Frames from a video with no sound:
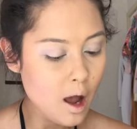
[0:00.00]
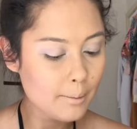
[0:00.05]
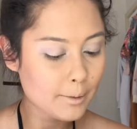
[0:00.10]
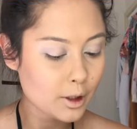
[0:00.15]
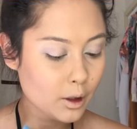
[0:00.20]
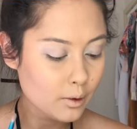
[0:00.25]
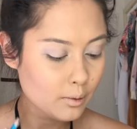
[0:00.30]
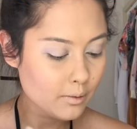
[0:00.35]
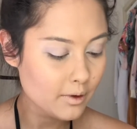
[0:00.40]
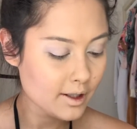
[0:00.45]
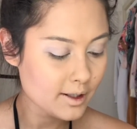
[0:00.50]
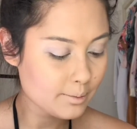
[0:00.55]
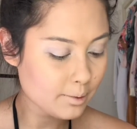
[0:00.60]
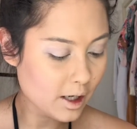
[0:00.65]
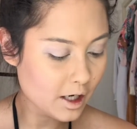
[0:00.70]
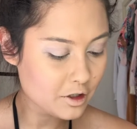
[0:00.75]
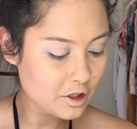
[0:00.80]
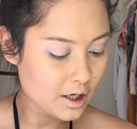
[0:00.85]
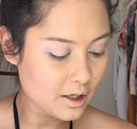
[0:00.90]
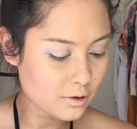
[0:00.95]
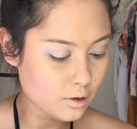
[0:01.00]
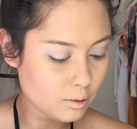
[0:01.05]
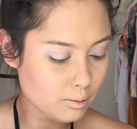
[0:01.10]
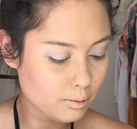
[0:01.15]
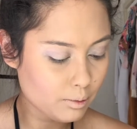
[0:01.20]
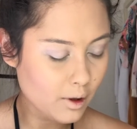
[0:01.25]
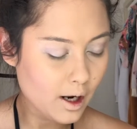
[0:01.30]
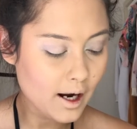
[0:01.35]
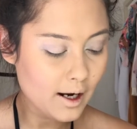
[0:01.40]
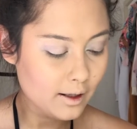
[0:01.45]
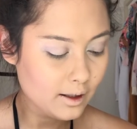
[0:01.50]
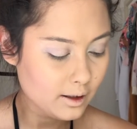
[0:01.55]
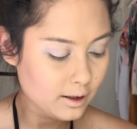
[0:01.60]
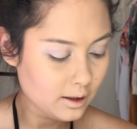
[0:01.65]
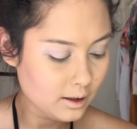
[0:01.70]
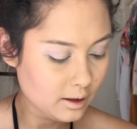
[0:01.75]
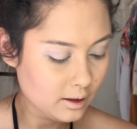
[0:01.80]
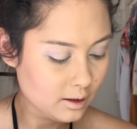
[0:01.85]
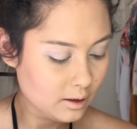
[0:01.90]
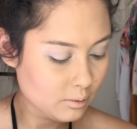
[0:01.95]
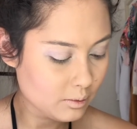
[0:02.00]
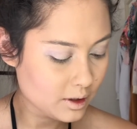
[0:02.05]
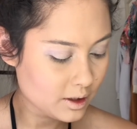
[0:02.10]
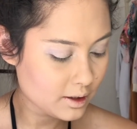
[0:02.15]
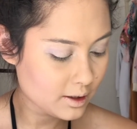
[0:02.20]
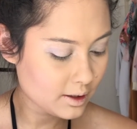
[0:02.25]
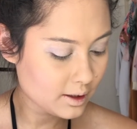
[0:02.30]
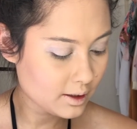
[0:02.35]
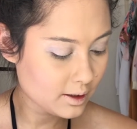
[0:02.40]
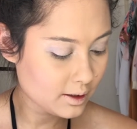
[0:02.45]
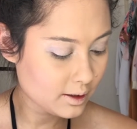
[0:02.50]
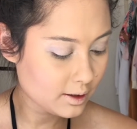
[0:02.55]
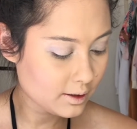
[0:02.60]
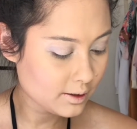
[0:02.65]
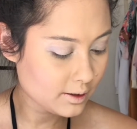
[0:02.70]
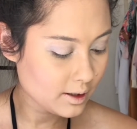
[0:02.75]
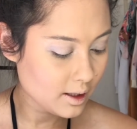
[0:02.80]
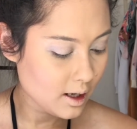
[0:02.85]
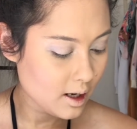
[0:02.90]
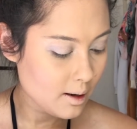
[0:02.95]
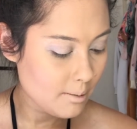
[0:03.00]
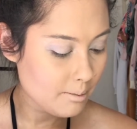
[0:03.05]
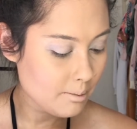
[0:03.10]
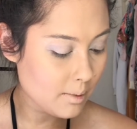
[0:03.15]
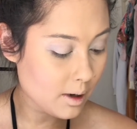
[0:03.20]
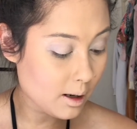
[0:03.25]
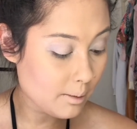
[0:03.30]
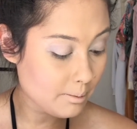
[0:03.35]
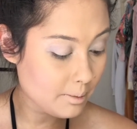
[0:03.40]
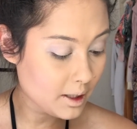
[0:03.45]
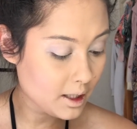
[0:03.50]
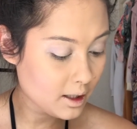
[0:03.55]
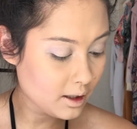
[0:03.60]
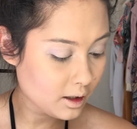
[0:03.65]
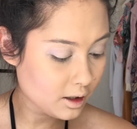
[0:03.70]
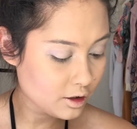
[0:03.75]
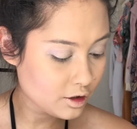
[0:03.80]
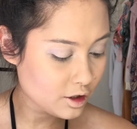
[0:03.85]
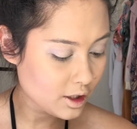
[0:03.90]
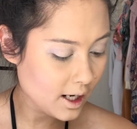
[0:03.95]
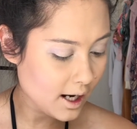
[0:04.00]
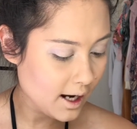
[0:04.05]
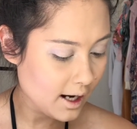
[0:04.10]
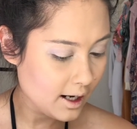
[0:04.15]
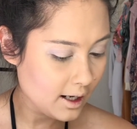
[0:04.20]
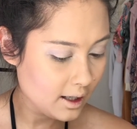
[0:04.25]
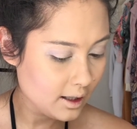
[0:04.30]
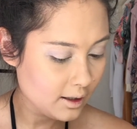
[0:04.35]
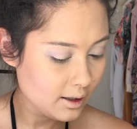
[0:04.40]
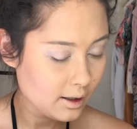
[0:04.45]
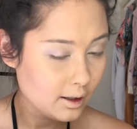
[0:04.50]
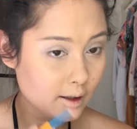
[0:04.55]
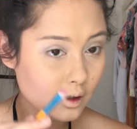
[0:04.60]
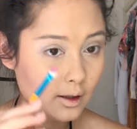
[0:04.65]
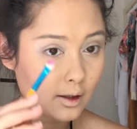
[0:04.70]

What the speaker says: I'm going with this bright shade called Brighten, which is a pink shade.